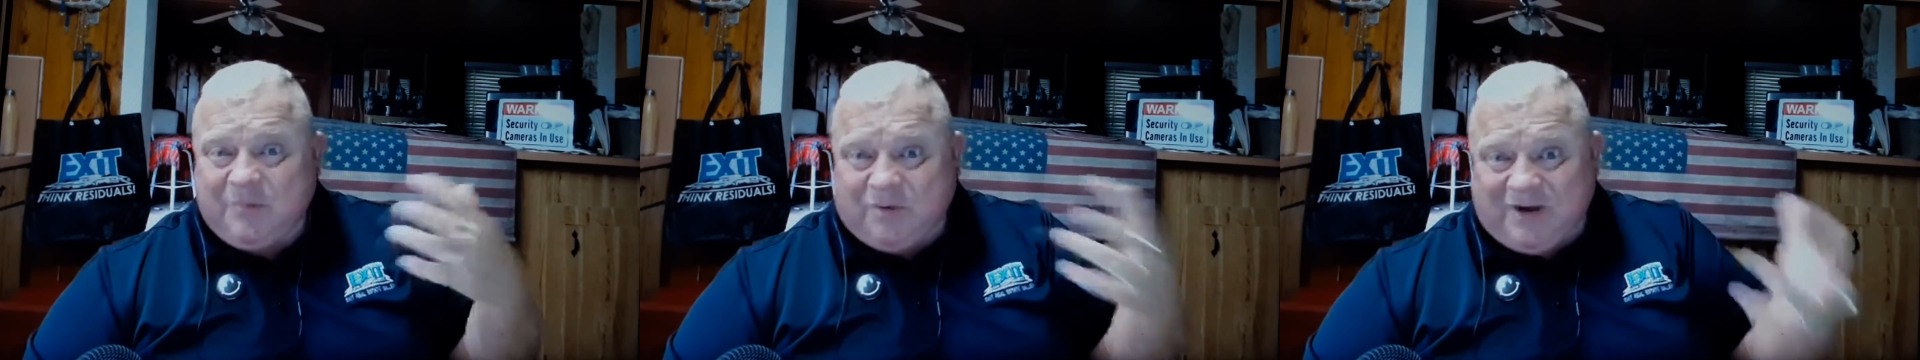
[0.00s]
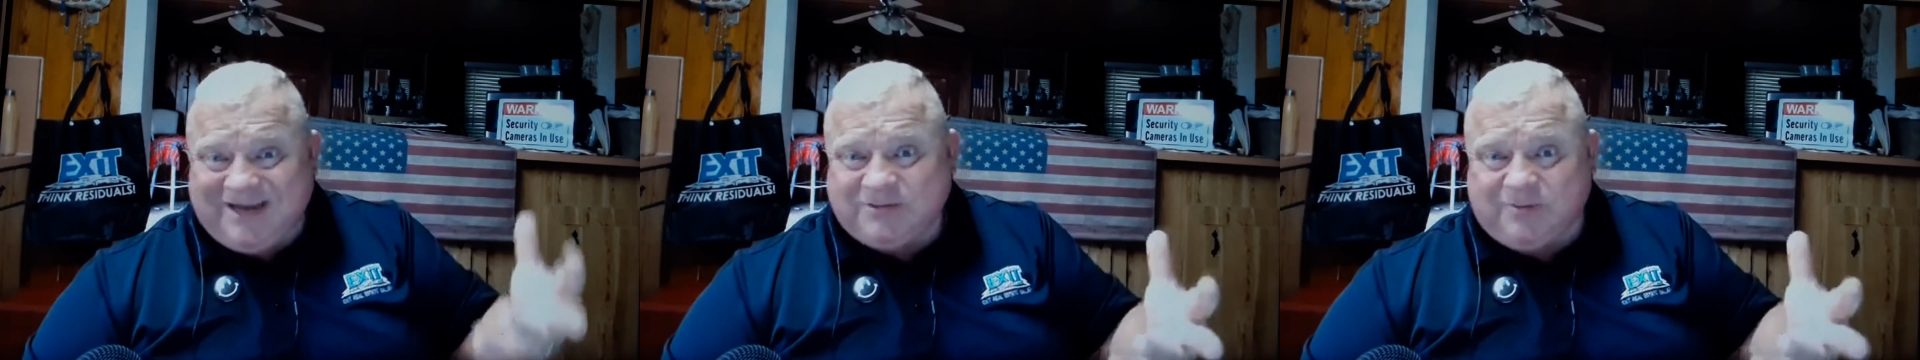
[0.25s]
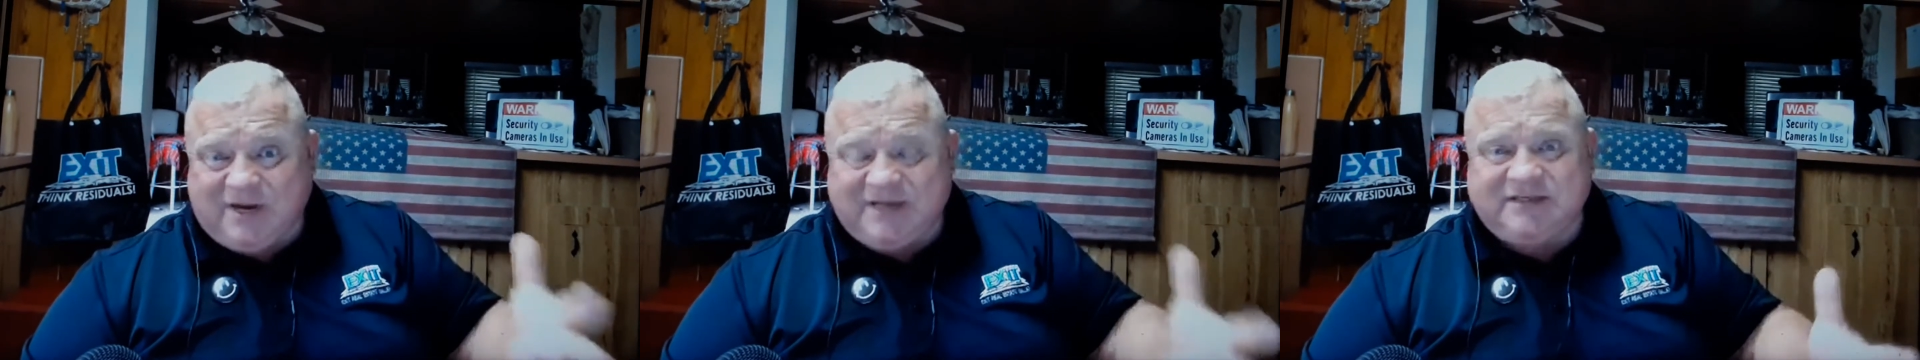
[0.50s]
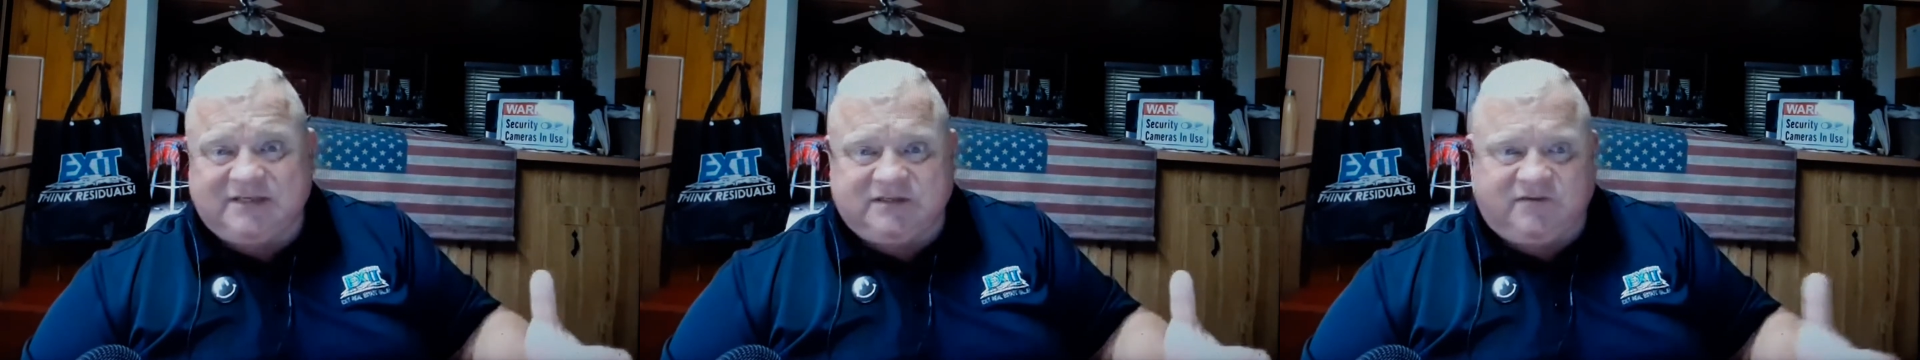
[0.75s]
price
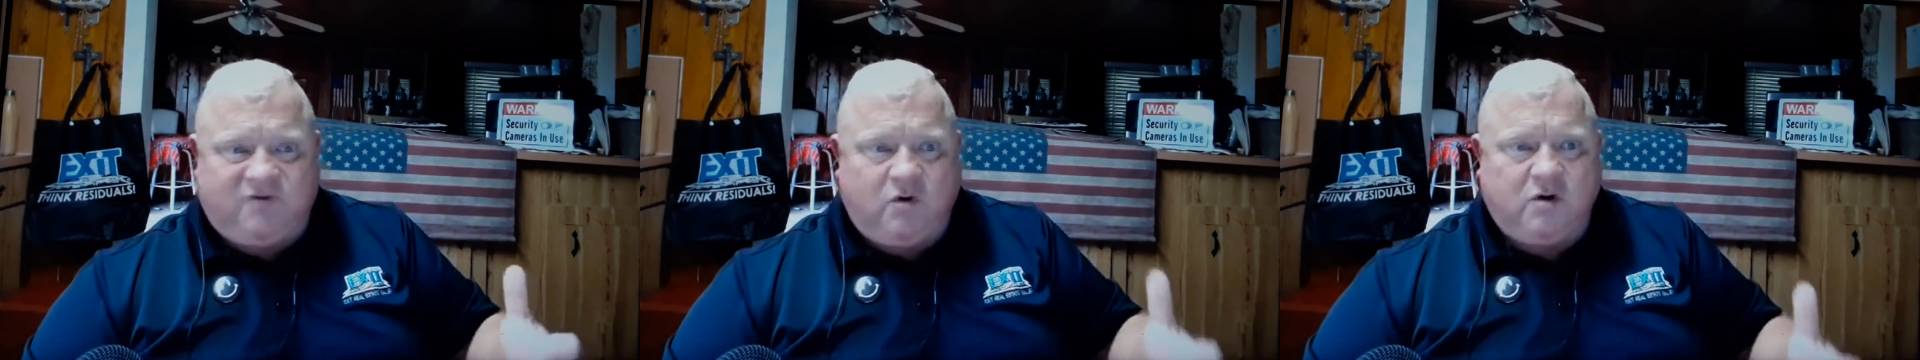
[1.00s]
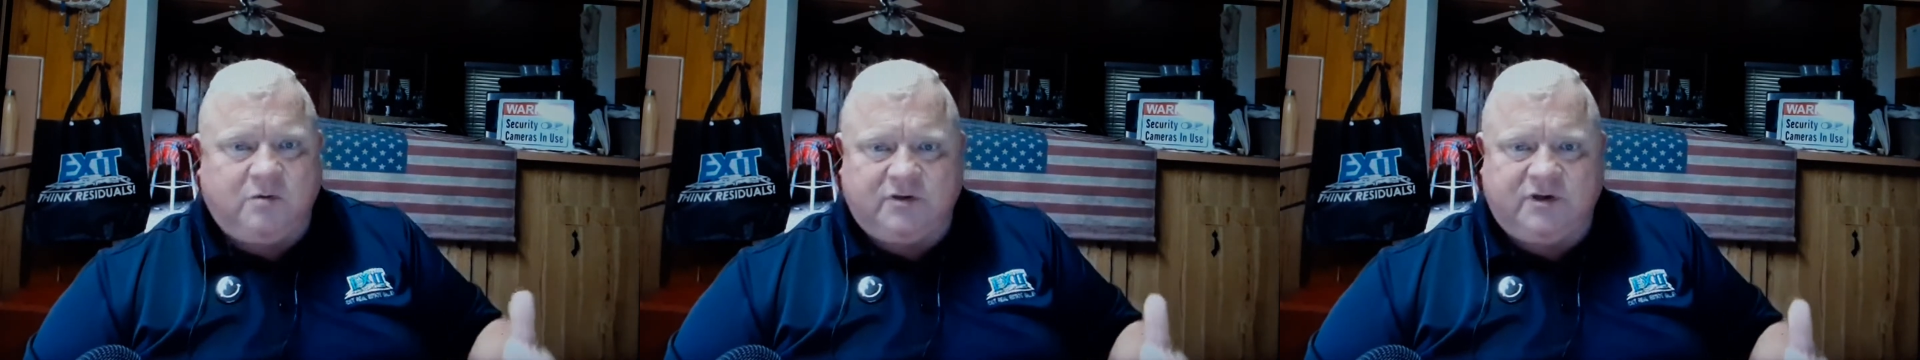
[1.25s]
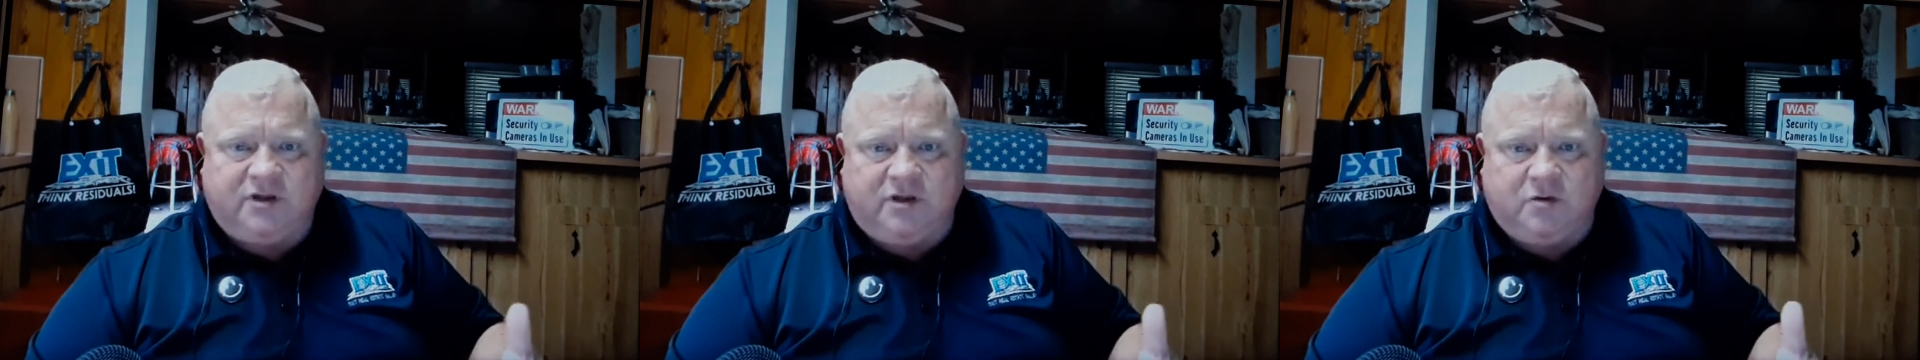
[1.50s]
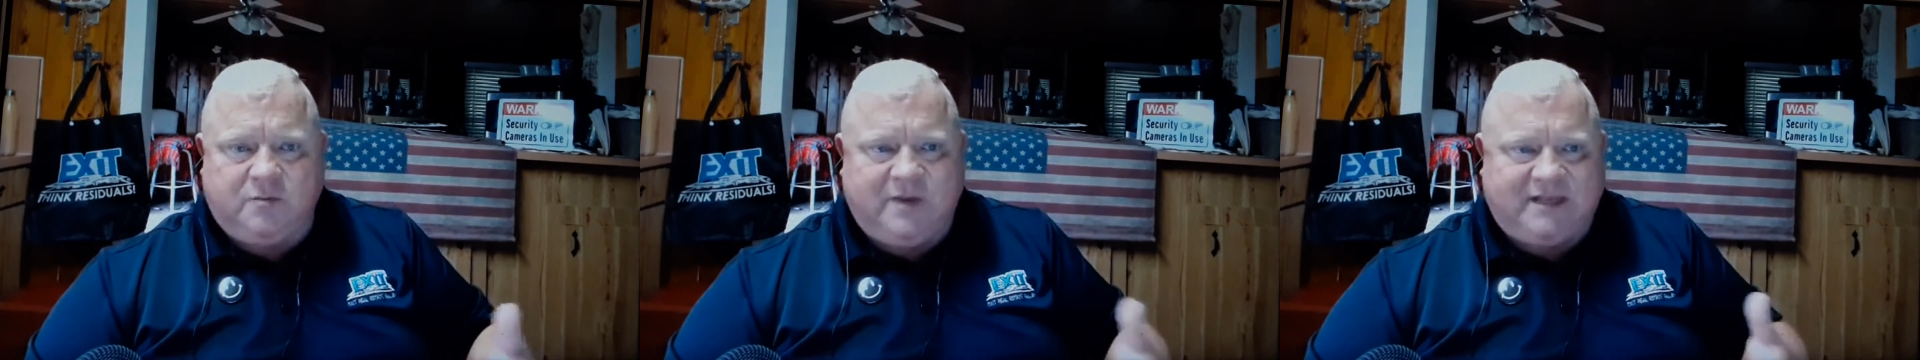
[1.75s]
range that's affordable to
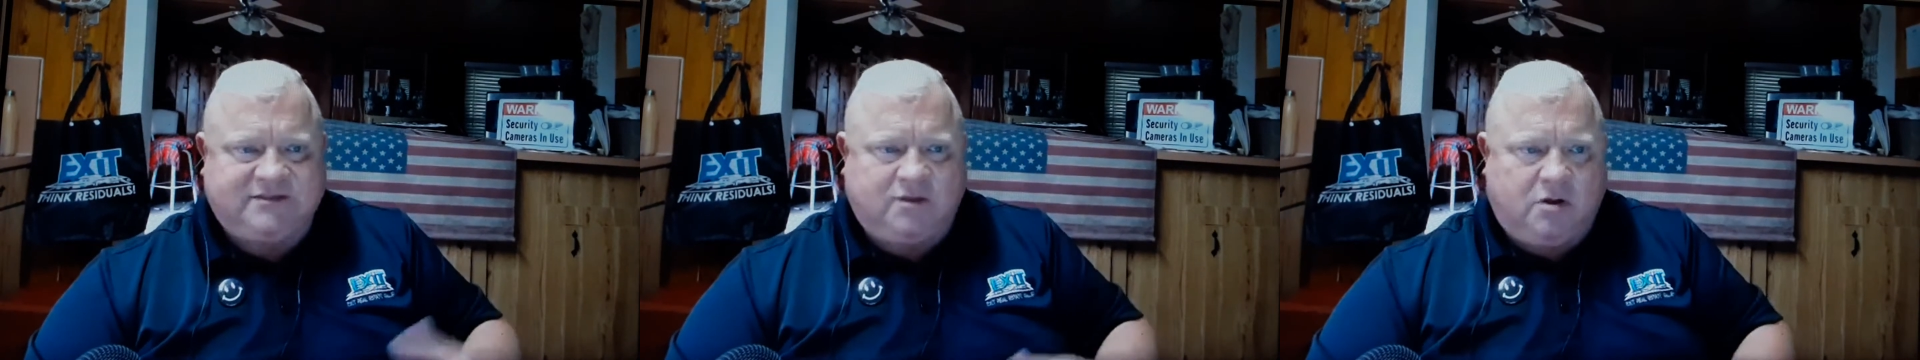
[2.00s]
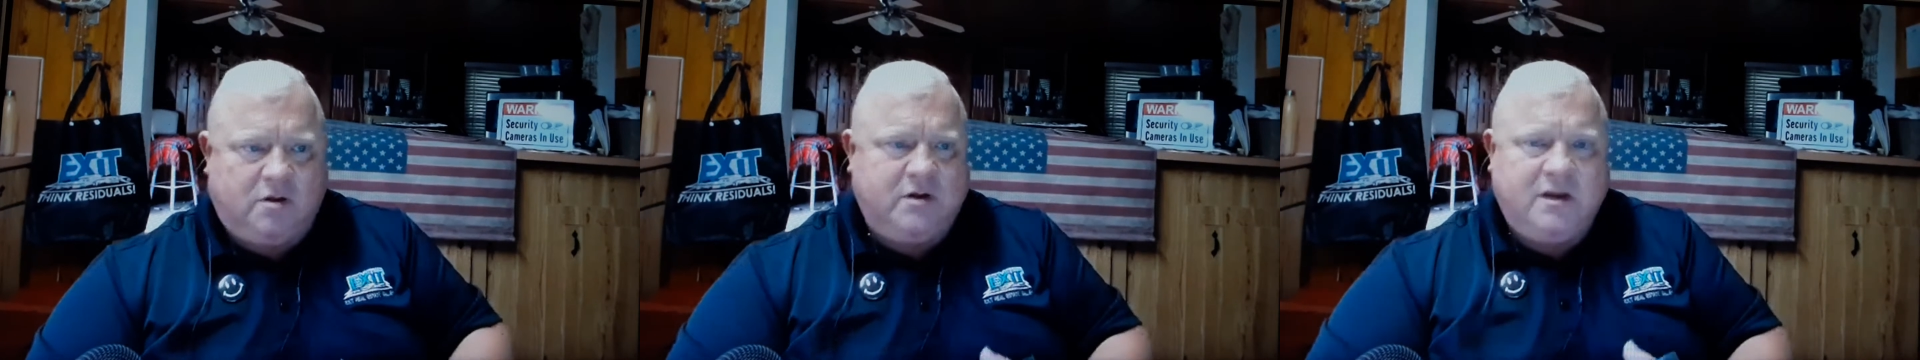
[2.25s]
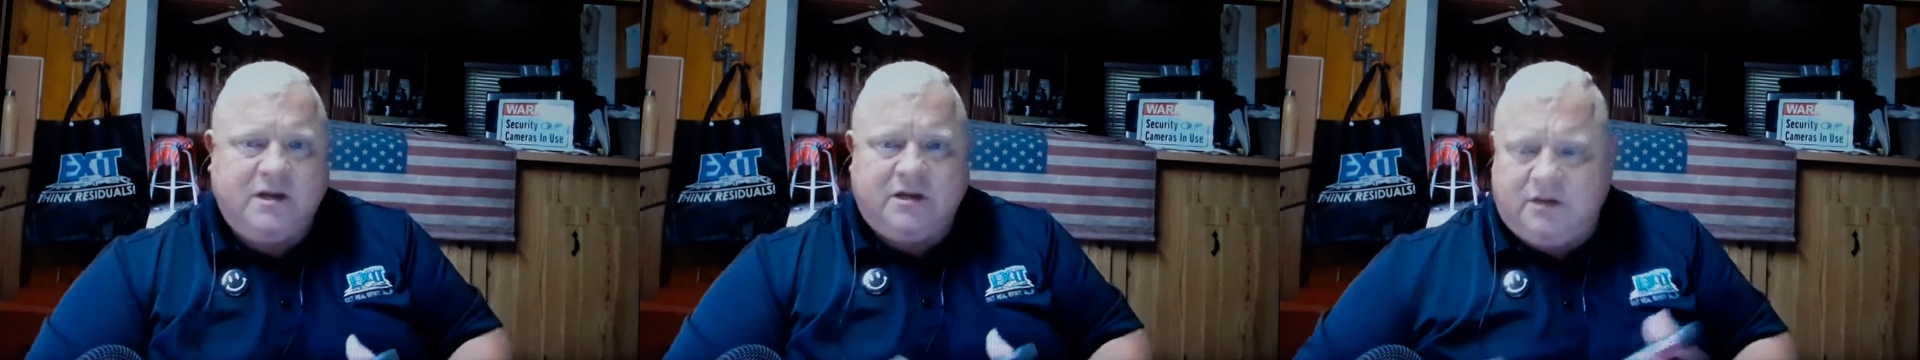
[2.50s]
you based on,